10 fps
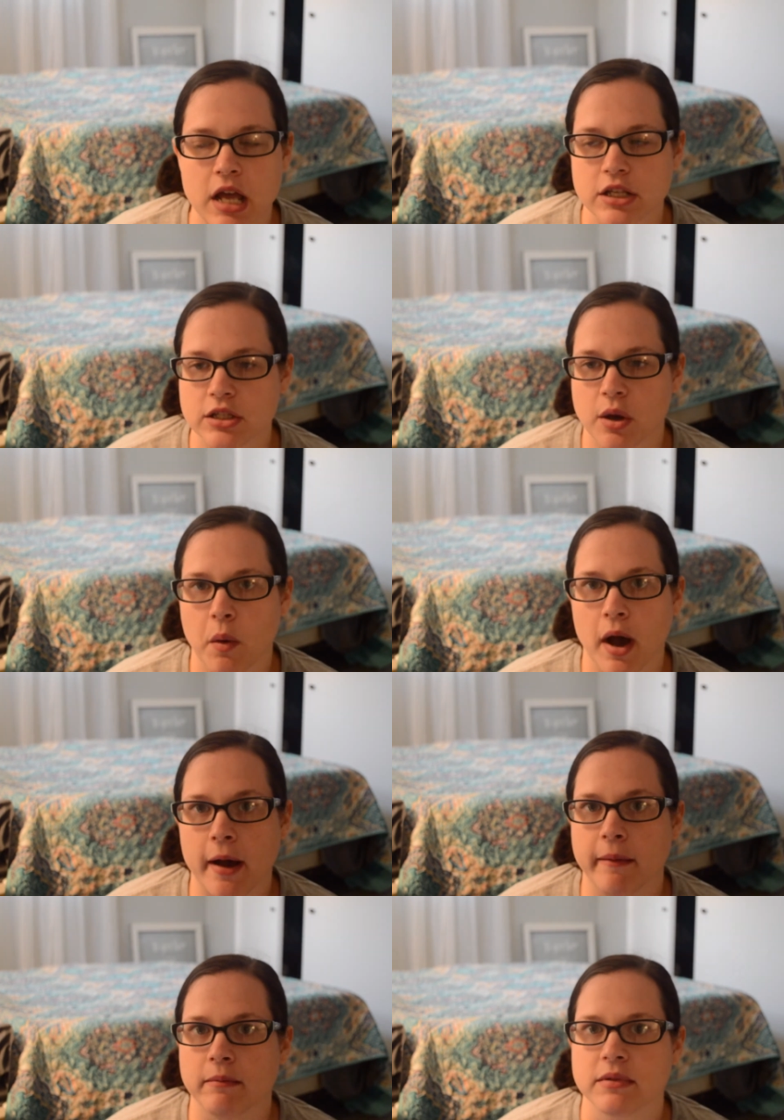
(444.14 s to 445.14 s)

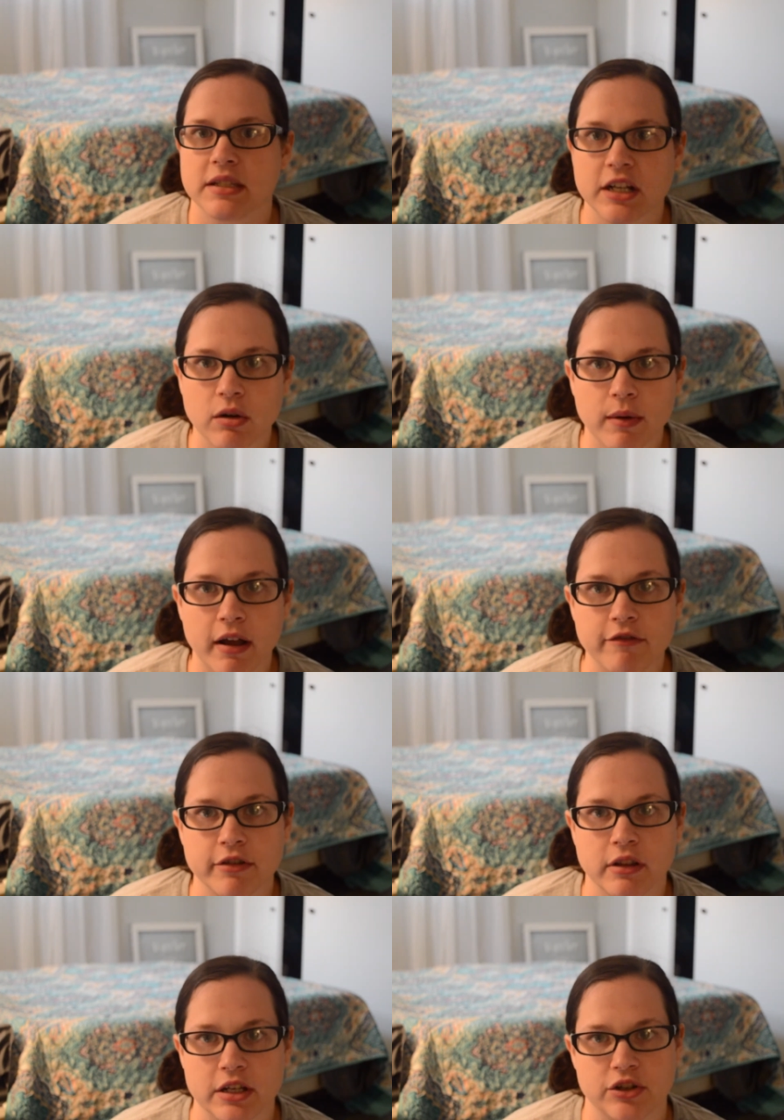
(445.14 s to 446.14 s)
So stick around
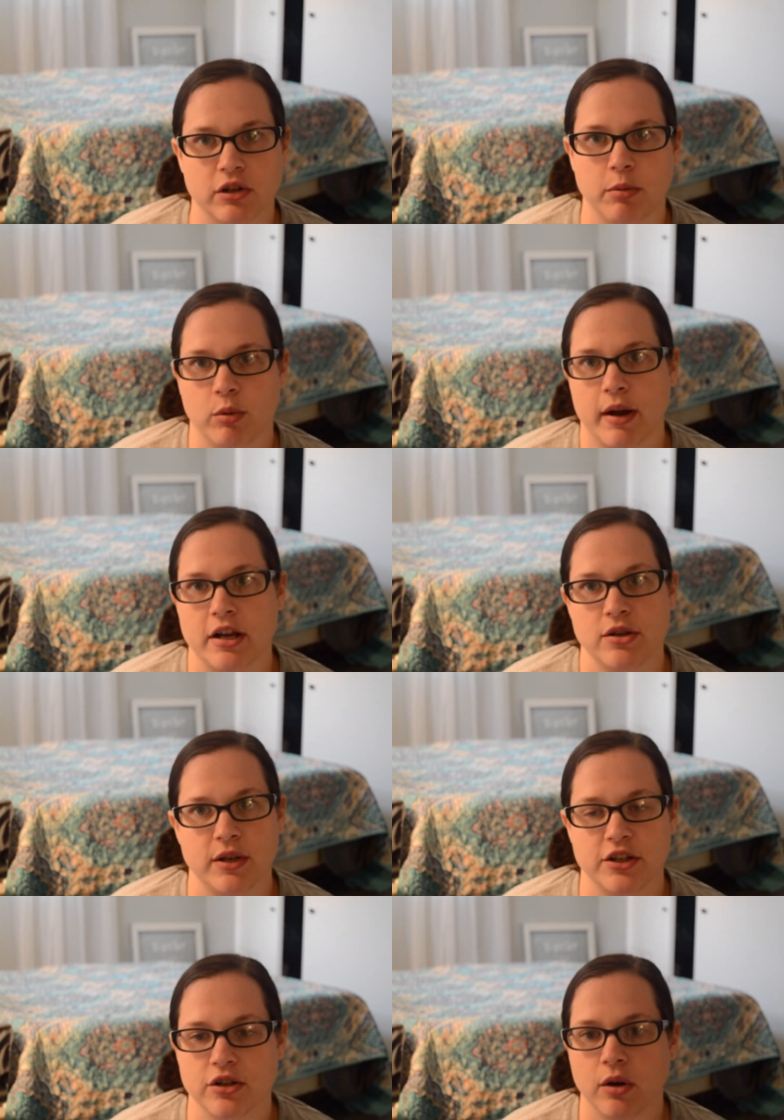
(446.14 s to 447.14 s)
for the electrical parade. You can
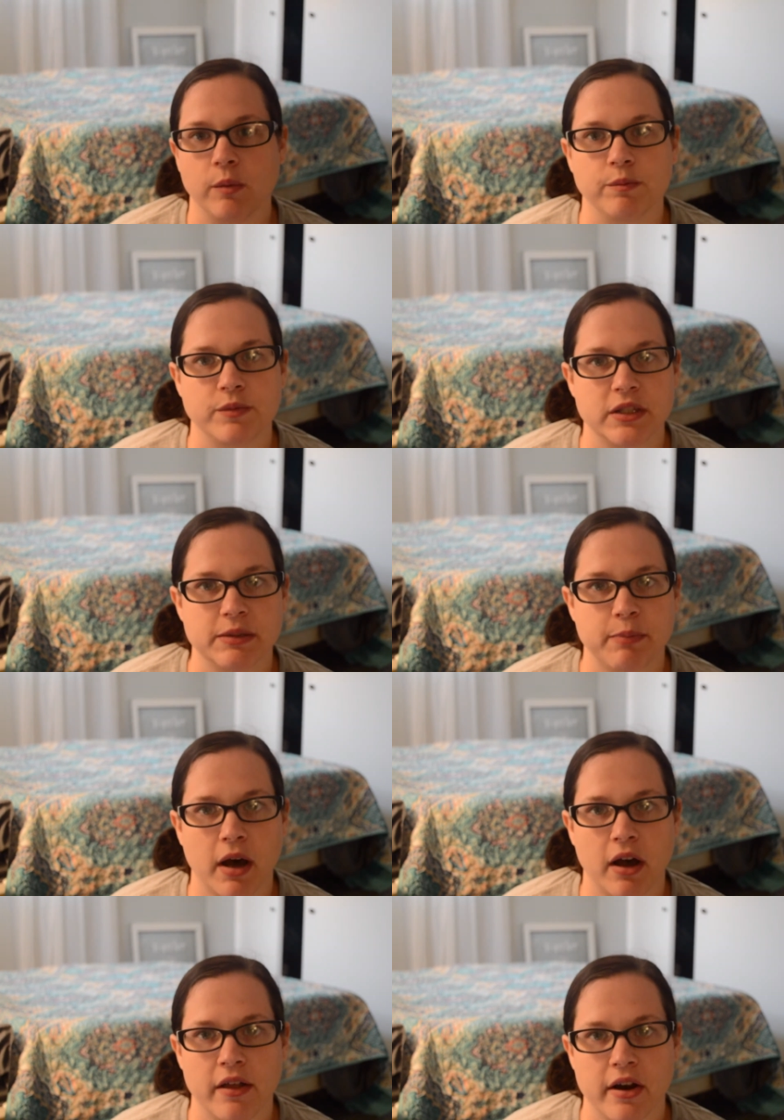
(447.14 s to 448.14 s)
get your own
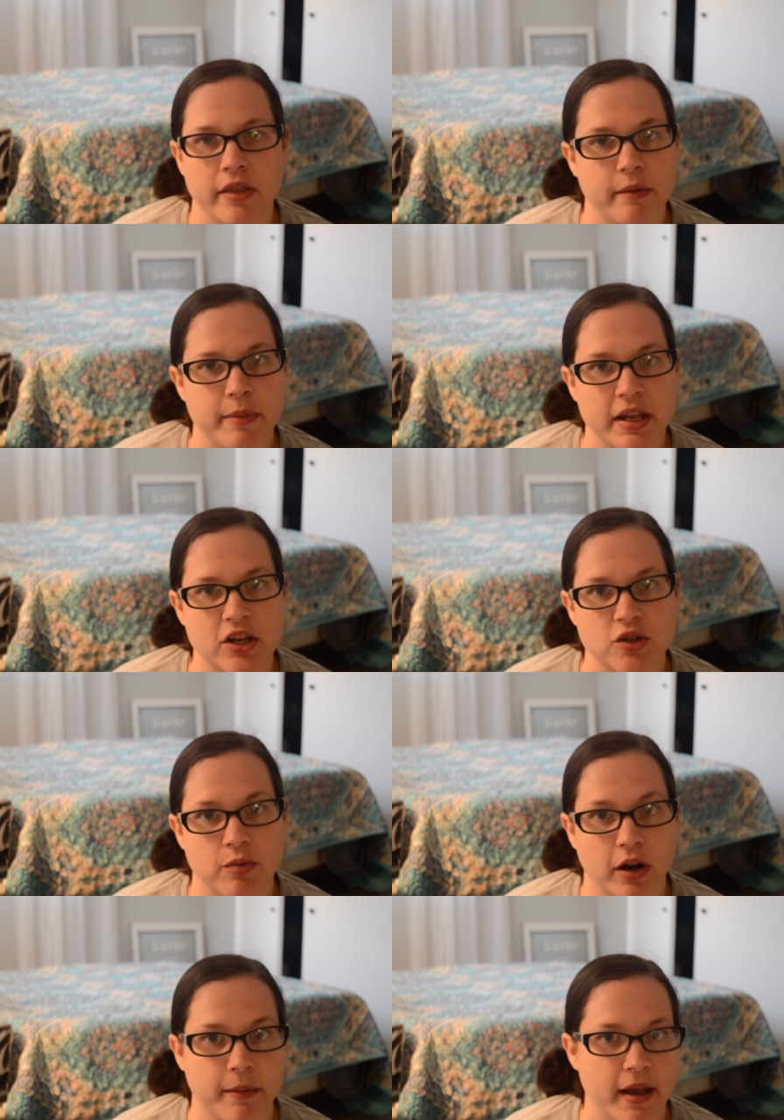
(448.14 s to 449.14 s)
spot on there on the beach,
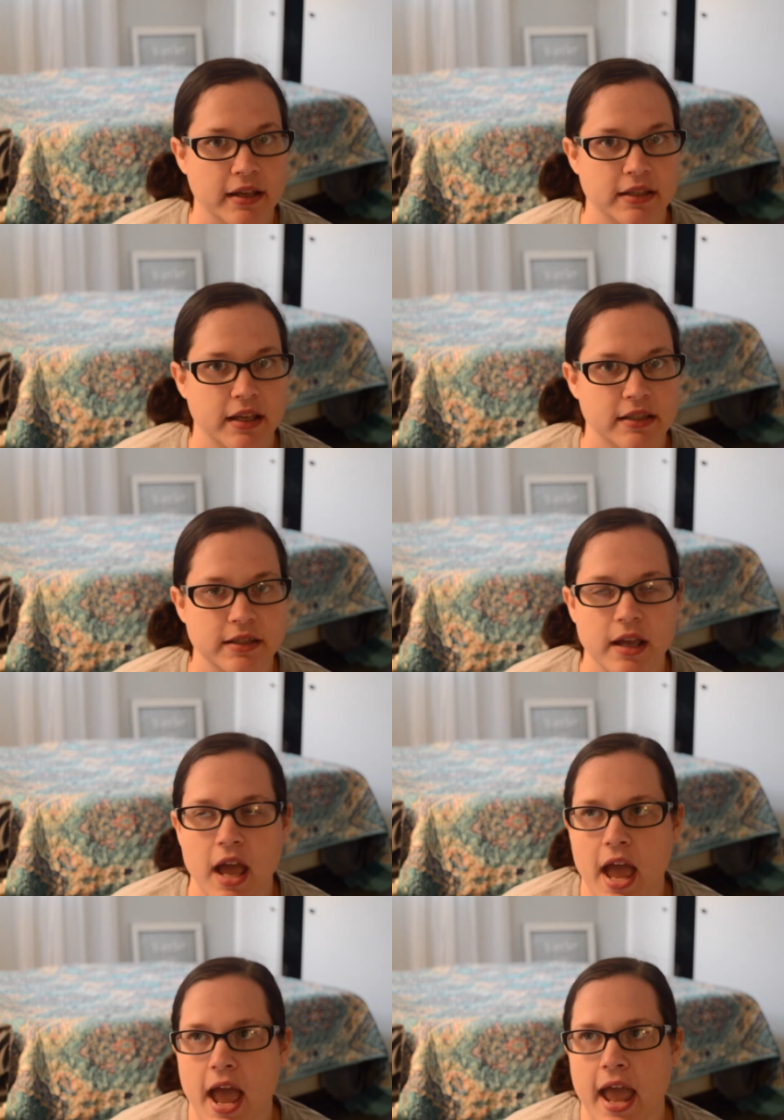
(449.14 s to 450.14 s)
prime access,
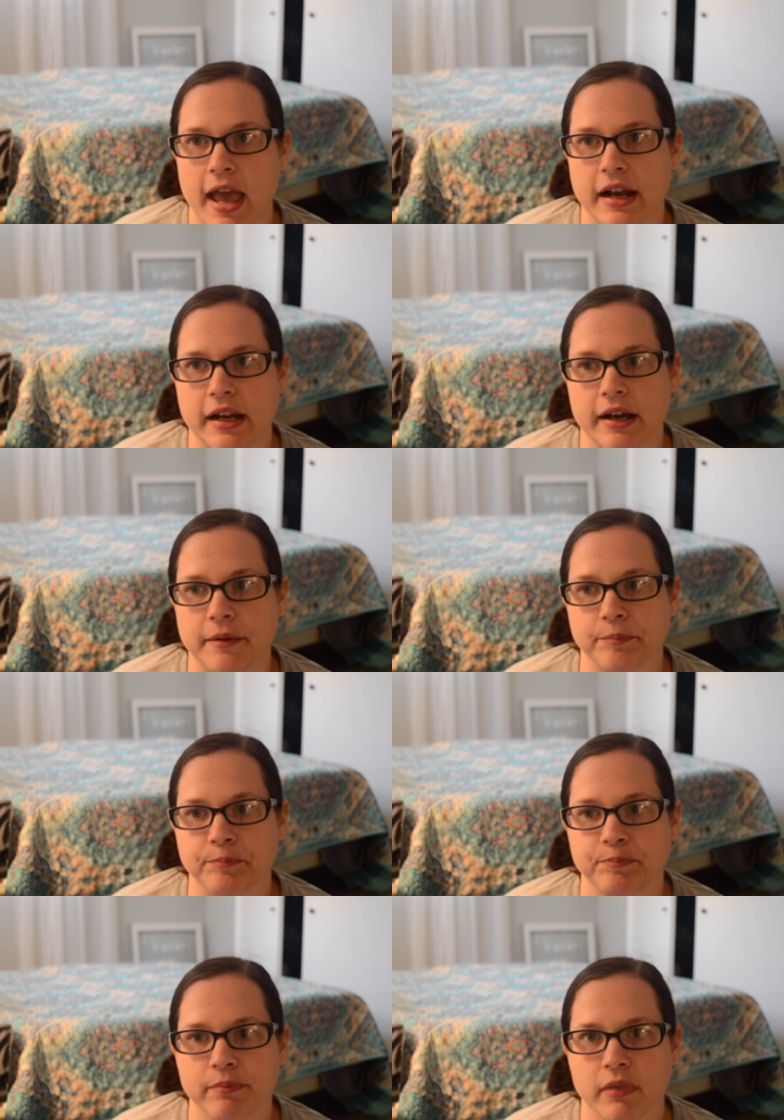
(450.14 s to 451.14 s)
and
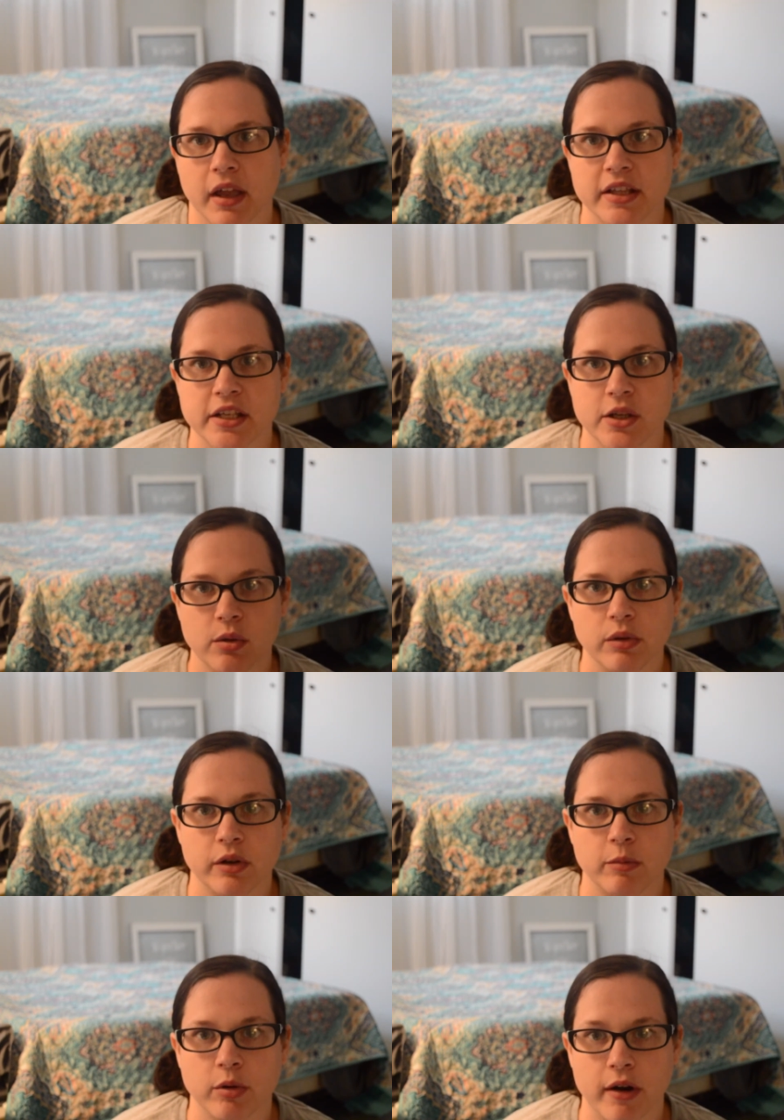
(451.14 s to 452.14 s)
it's a cute
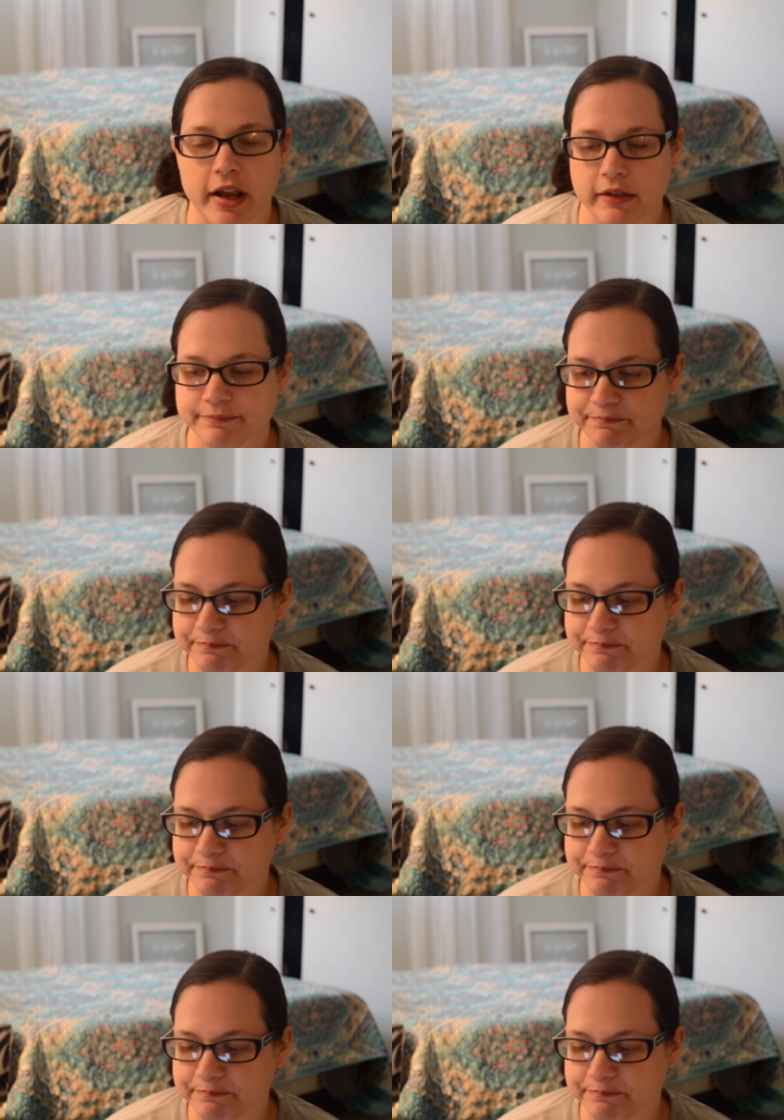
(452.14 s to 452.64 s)
little parade.